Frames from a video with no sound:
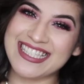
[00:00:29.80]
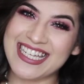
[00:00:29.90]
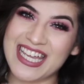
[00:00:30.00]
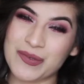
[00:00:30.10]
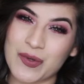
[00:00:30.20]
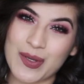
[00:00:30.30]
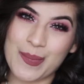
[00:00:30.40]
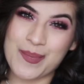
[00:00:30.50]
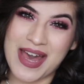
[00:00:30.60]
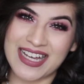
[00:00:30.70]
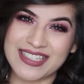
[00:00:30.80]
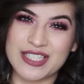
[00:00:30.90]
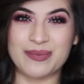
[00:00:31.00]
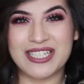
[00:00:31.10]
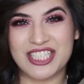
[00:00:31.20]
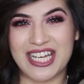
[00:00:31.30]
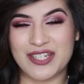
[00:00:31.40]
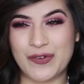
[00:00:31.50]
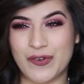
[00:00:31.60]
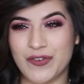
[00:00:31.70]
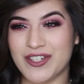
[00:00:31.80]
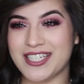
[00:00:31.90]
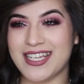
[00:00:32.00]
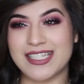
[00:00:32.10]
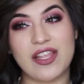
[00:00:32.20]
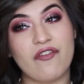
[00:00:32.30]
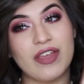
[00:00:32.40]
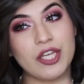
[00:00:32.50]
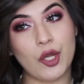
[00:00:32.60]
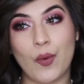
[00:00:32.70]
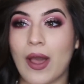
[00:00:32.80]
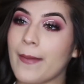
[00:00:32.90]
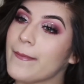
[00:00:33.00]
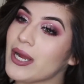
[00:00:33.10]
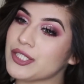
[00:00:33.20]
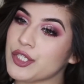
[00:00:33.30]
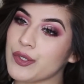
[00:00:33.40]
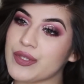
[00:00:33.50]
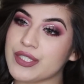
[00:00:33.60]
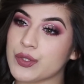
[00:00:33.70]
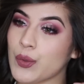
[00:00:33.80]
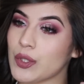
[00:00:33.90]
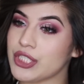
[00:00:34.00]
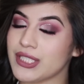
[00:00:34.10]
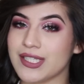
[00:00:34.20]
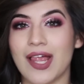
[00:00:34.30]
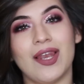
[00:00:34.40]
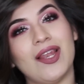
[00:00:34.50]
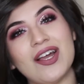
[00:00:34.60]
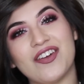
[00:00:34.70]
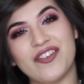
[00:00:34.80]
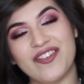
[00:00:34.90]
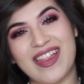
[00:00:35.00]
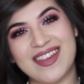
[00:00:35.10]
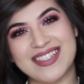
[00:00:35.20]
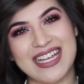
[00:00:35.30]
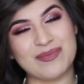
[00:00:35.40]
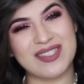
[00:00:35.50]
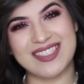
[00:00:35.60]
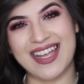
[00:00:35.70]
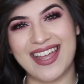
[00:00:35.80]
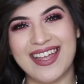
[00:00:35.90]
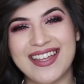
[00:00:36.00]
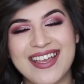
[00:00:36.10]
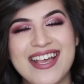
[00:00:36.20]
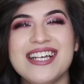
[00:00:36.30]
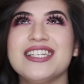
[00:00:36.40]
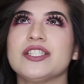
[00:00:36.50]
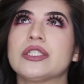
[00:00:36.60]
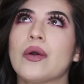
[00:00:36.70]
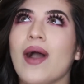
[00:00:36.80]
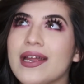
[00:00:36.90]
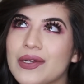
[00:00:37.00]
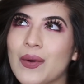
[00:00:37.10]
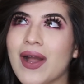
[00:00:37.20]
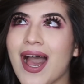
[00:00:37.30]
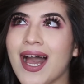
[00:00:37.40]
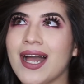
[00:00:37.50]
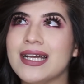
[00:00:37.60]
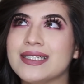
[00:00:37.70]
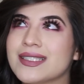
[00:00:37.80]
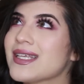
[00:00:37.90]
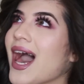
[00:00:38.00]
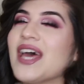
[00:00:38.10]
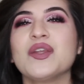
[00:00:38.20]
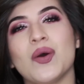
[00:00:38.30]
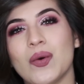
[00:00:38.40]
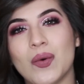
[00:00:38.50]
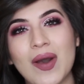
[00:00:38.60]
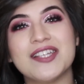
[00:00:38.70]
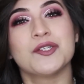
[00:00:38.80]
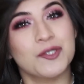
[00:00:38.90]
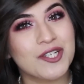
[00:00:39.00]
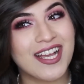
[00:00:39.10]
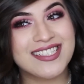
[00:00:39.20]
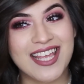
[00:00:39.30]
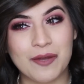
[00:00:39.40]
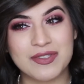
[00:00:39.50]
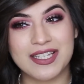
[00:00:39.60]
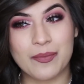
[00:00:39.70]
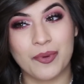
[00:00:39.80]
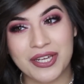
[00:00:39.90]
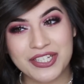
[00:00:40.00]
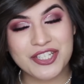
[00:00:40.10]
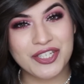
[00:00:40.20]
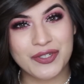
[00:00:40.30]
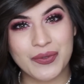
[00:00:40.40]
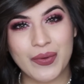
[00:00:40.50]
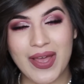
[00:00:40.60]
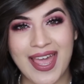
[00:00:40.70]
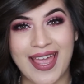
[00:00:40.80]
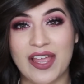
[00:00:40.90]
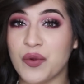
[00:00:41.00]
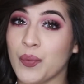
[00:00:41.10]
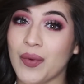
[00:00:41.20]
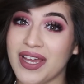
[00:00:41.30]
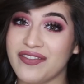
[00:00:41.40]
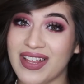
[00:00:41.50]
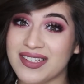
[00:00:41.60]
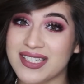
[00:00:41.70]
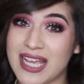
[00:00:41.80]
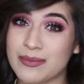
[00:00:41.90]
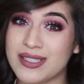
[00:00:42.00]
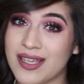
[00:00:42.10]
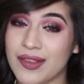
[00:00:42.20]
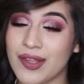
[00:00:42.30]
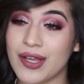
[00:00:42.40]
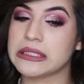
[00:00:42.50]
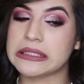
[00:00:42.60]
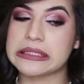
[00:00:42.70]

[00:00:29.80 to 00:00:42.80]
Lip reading: Nancy and welcome back to my channel. For today's video, I brought to you this gorgeous look for Valentine's Day. So I know guys, I told you guys that I was gonna bring to you a red Valentine's Day look.